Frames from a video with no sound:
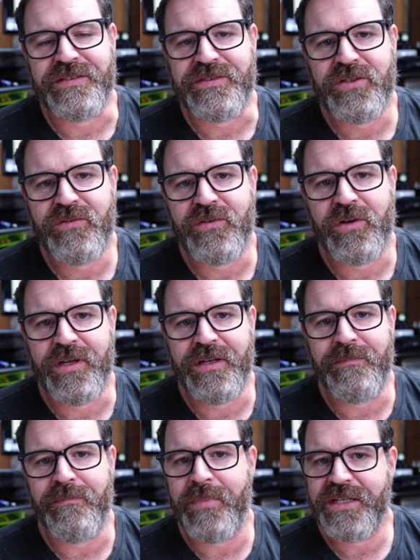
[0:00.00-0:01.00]
a server
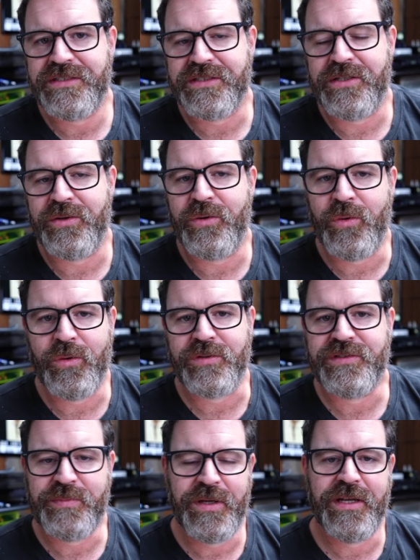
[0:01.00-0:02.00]
in Mexico or
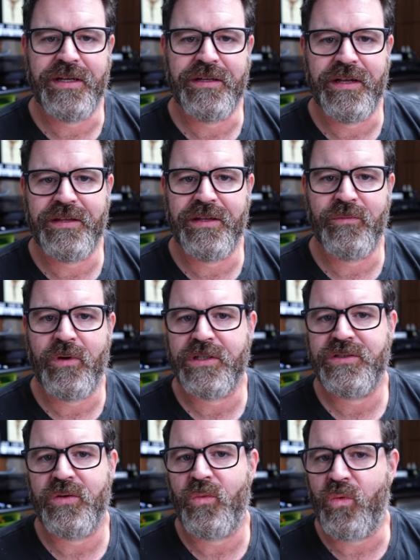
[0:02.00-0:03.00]
Spain and then
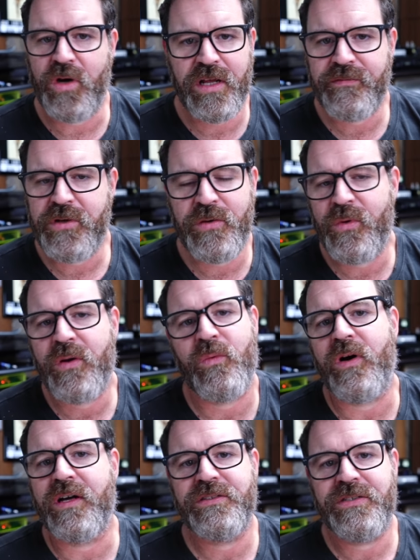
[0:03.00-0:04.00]
watch whatever you want to
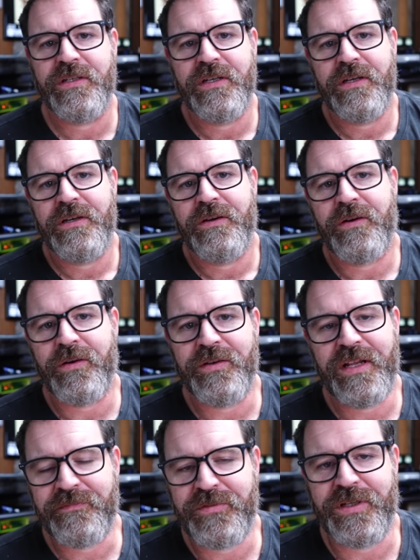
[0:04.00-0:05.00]
watch on
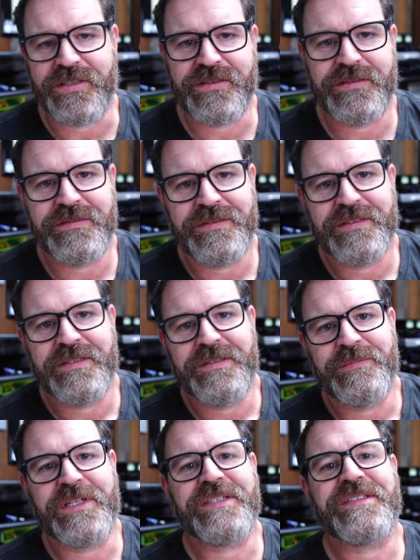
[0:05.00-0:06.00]
Netflix,
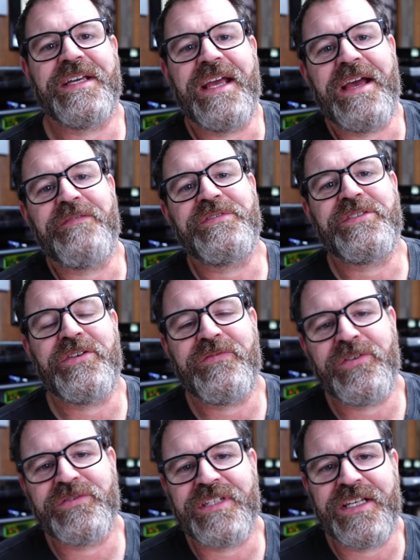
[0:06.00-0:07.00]
because they have
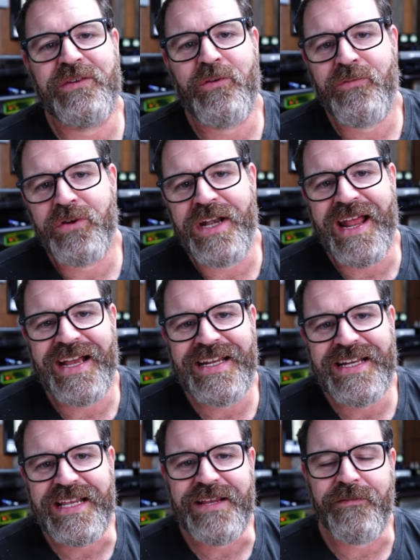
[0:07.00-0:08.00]
servers in over
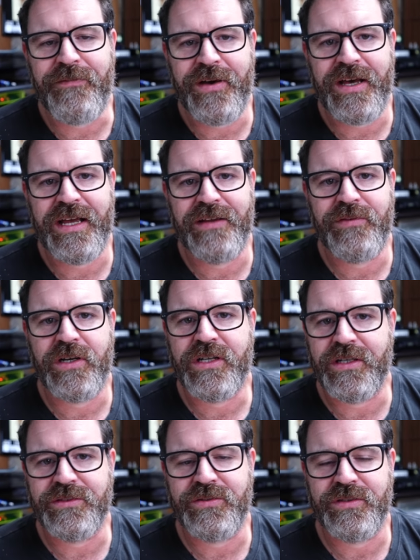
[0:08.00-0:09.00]
95
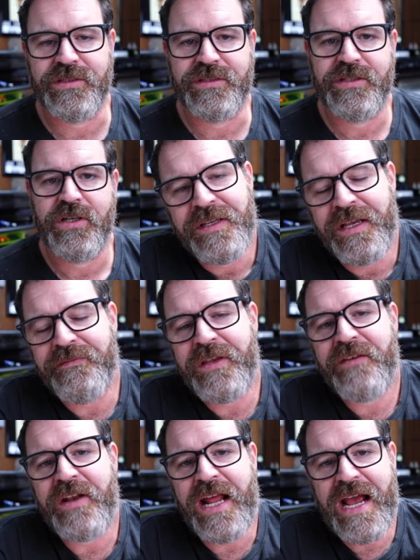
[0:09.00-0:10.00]
countries. If you
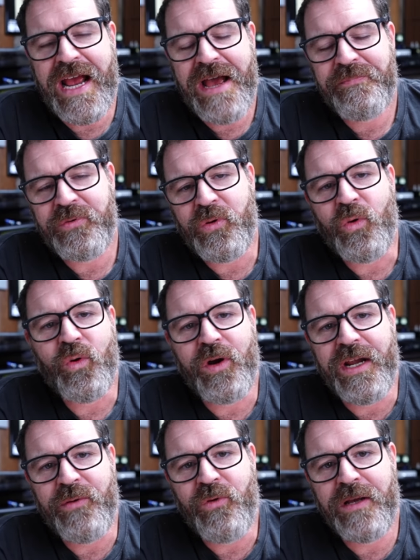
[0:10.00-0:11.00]
have an app or
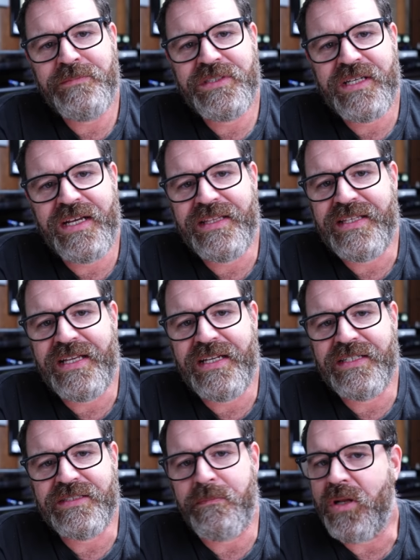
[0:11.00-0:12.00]
a website that
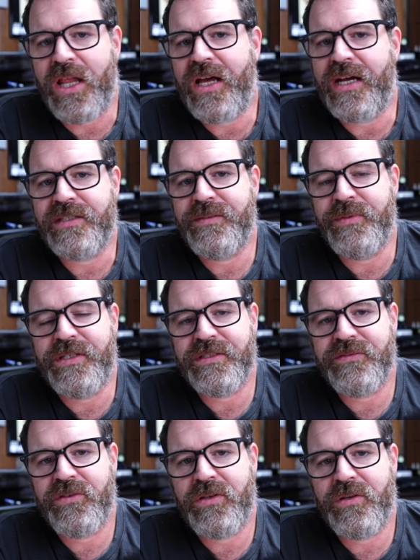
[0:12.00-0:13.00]
is blocked because
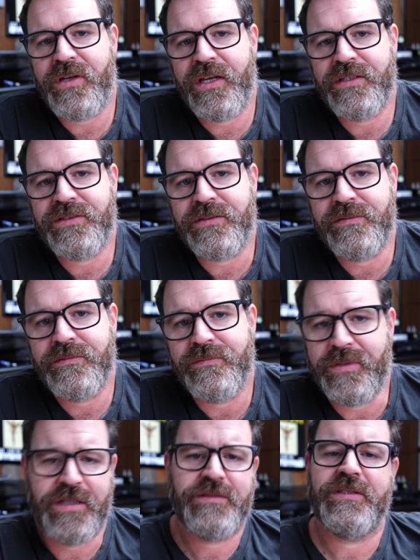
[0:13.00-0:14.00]
of your location,
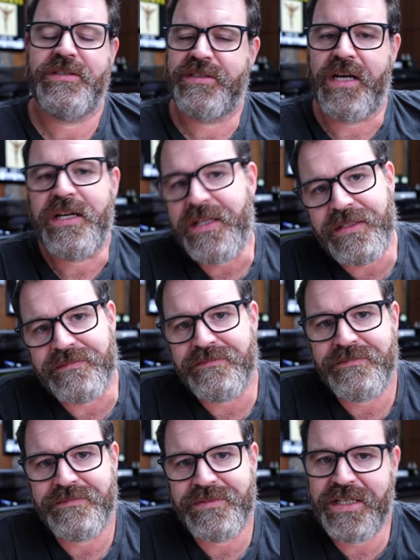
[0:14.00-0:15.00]
well, just sign in.
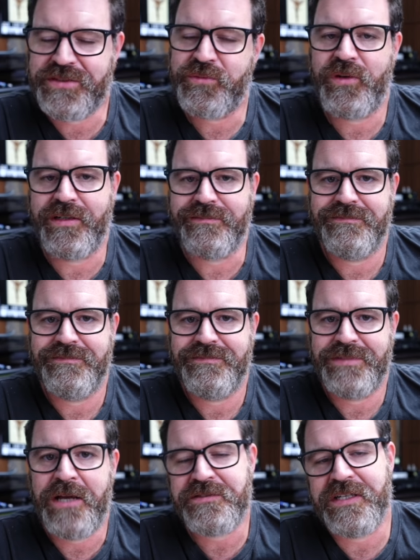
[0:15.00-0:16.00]
Guess what?
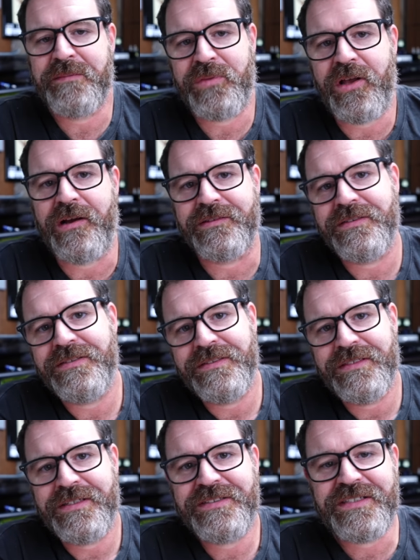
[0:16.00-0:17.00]
Now it's not blocked,
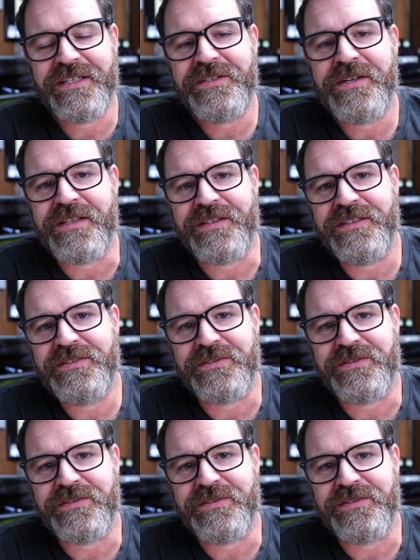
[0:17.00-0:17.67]
because the internet thinks